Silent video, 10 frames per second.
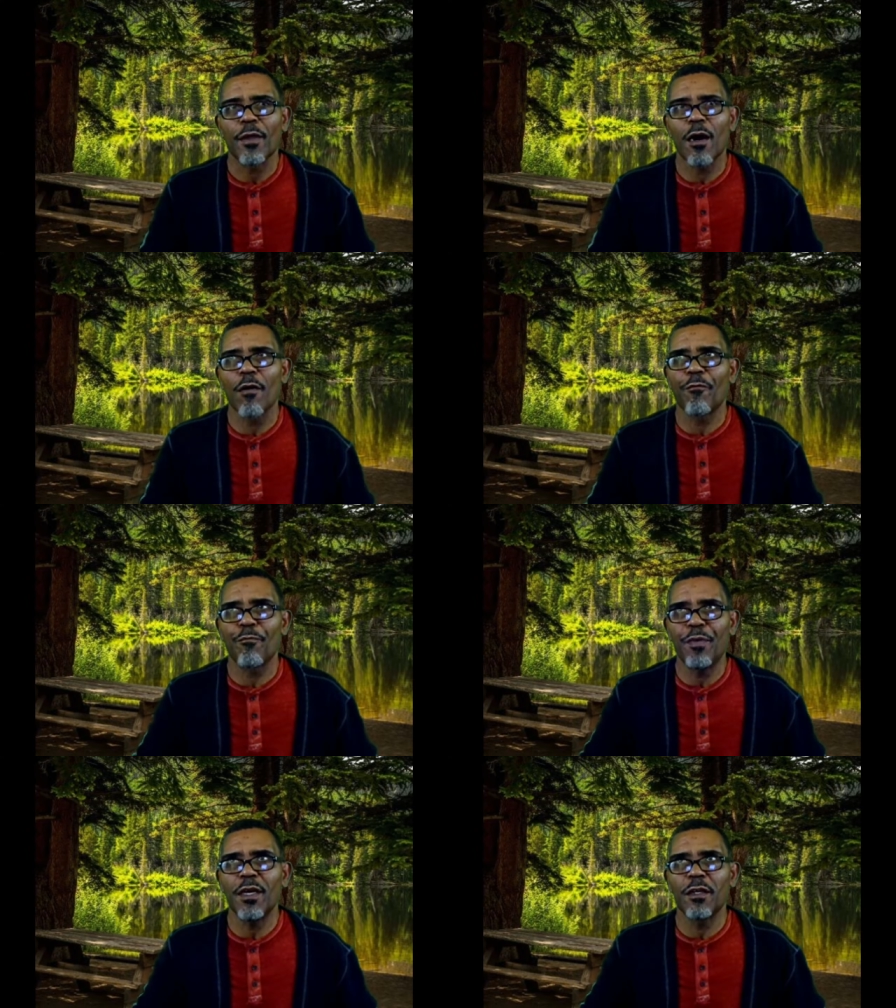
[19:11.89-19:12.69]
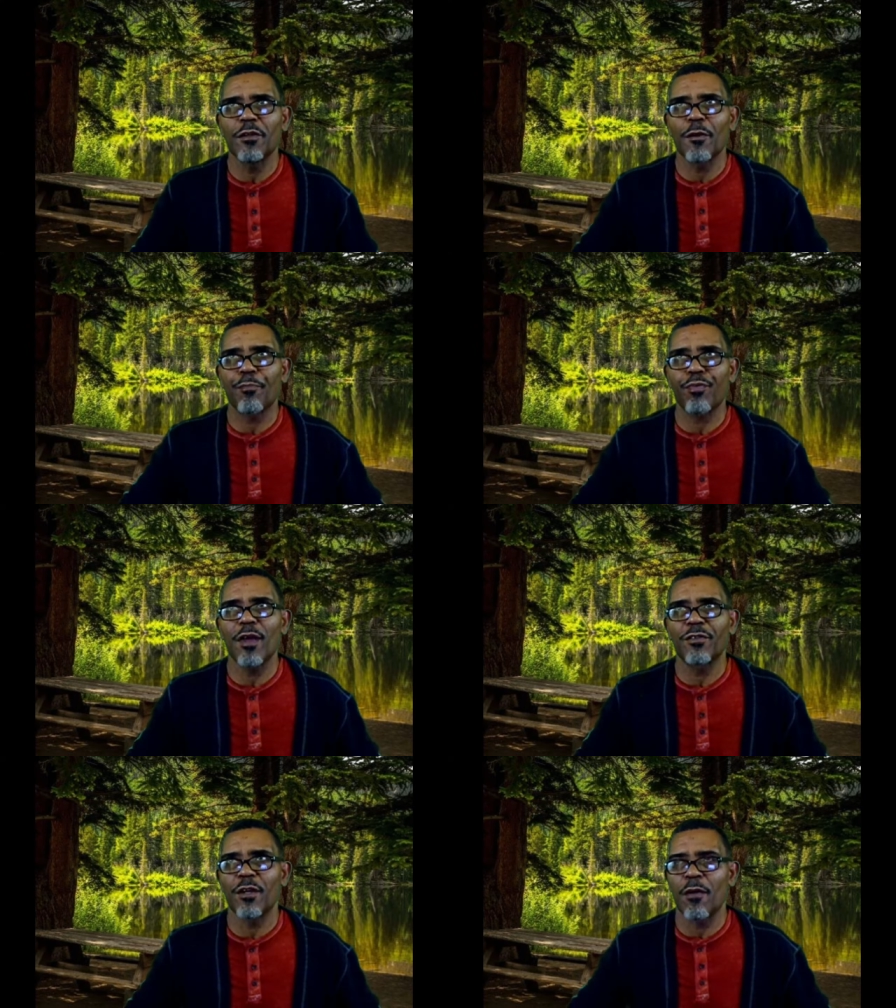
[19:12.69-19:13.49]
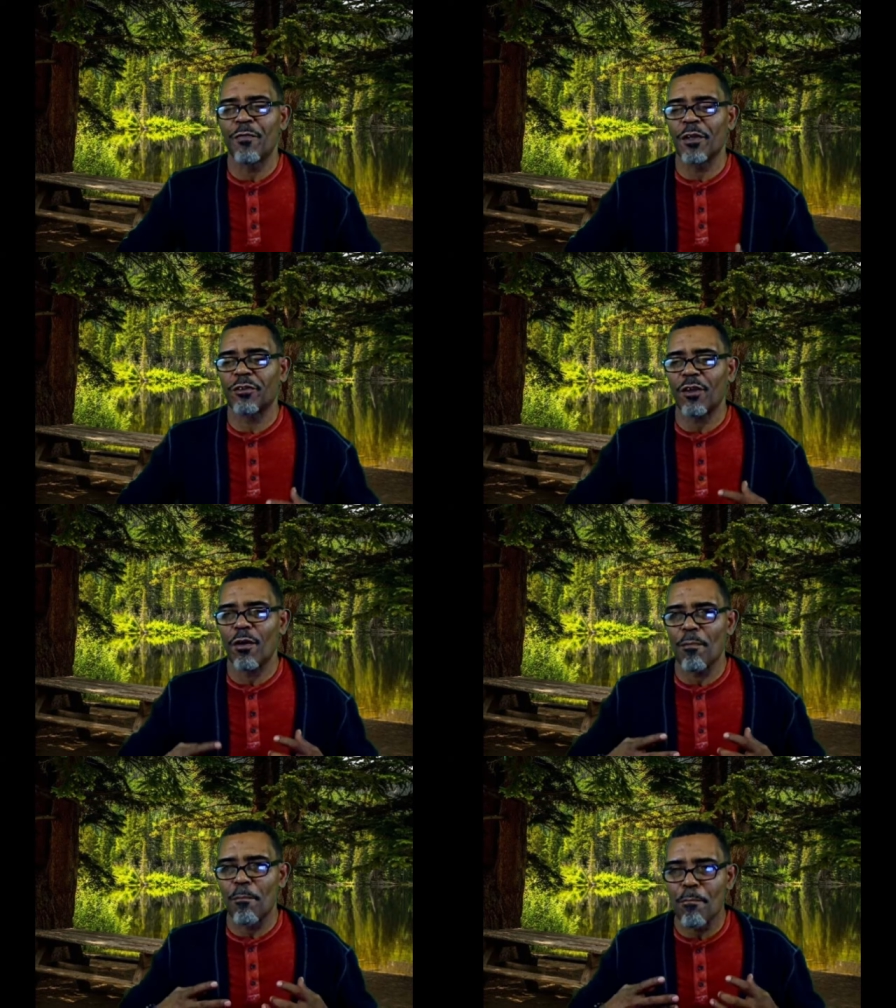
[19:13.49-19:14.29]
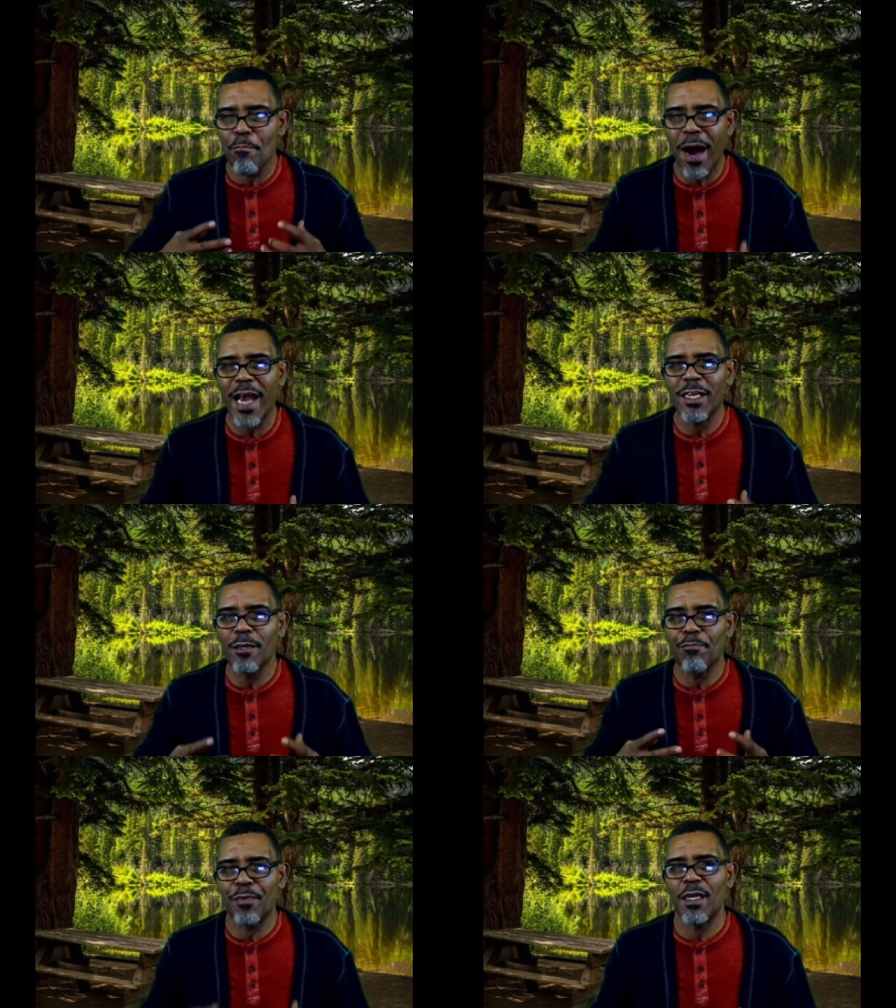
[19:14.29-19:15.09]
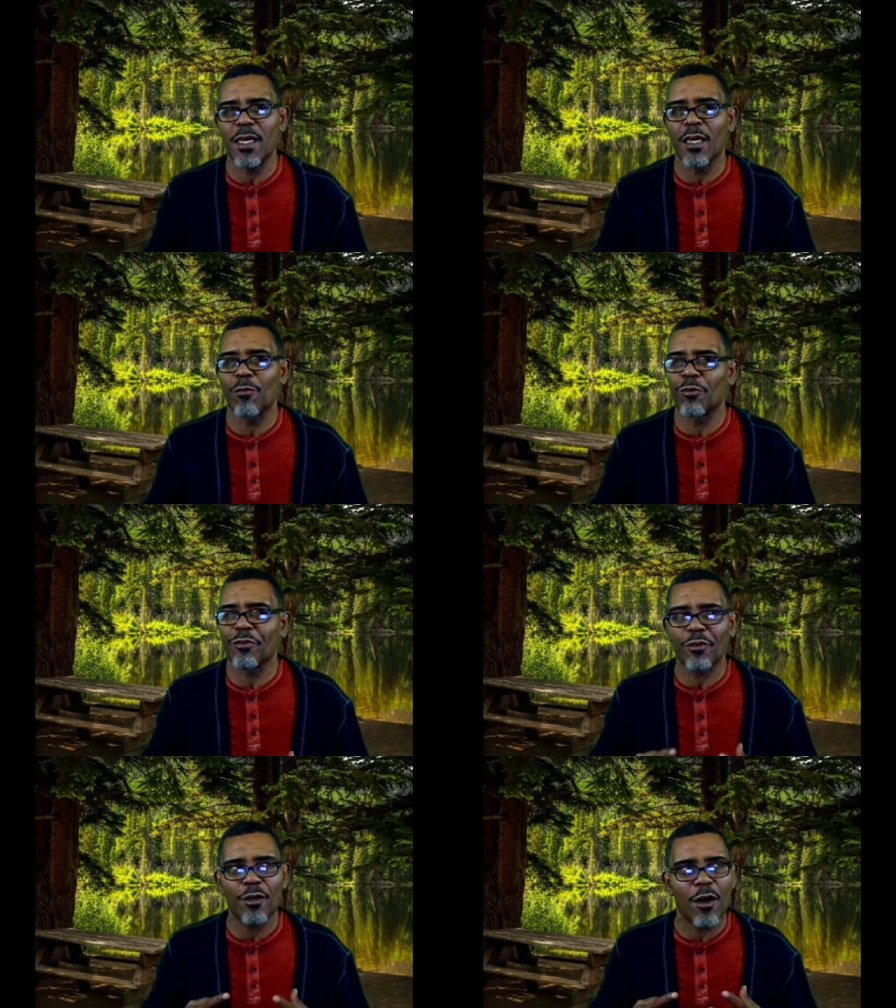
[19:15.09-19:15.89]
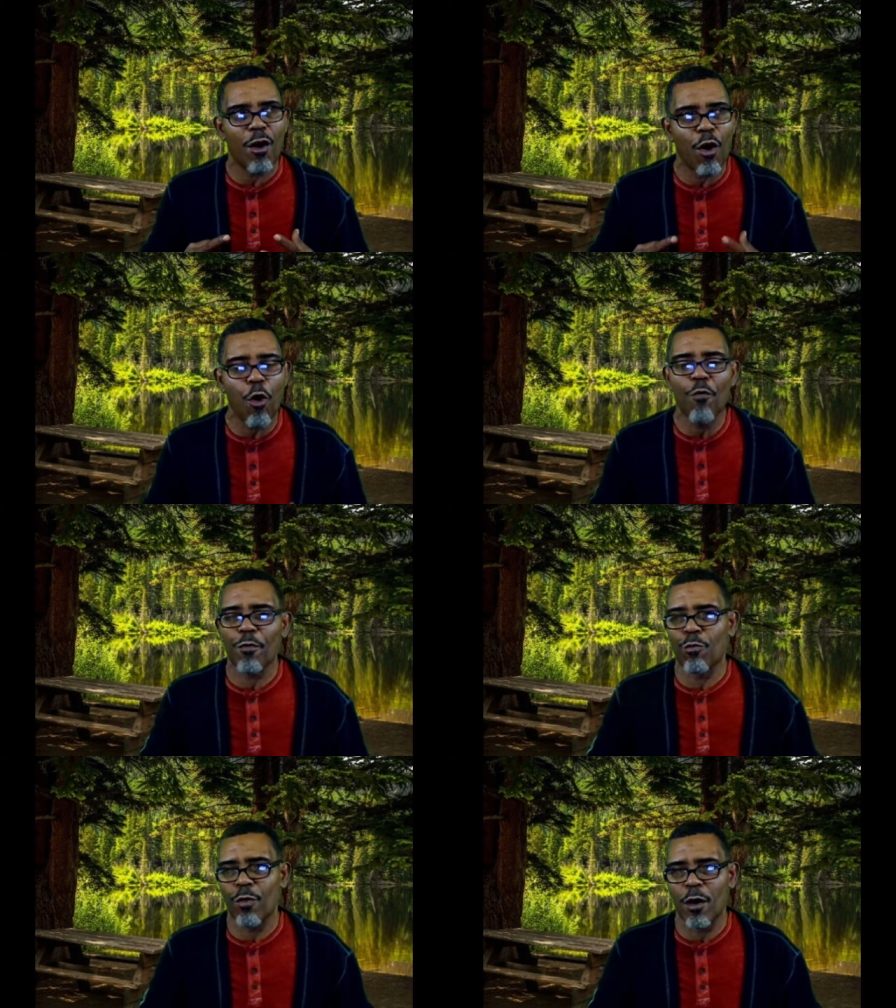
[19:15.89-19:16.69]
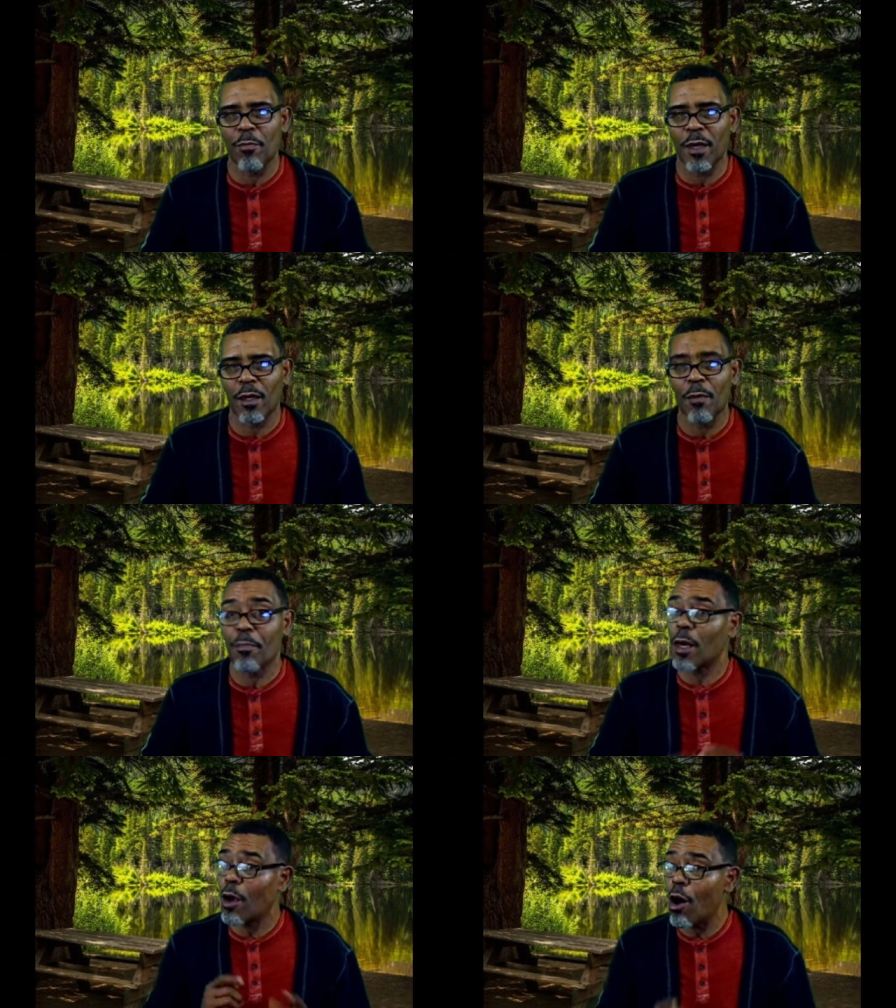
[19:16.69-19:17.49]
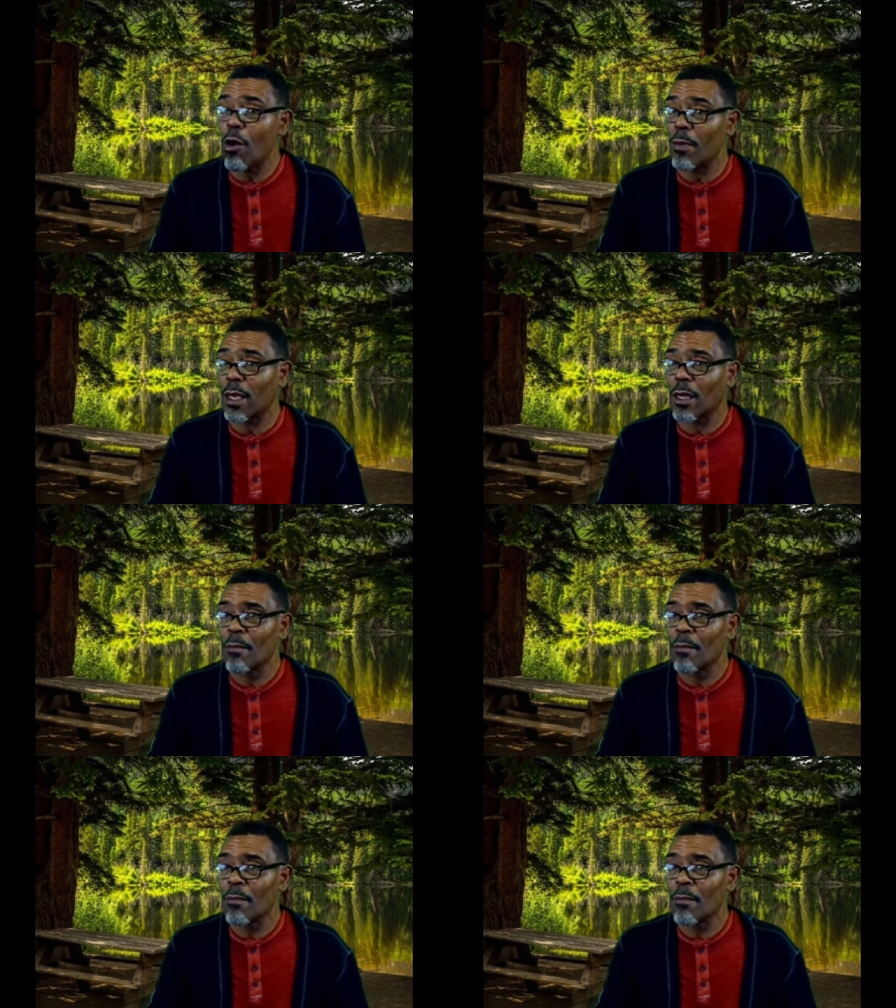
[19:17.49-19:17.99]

of being in the presence of this mighty being was overwhelming but calming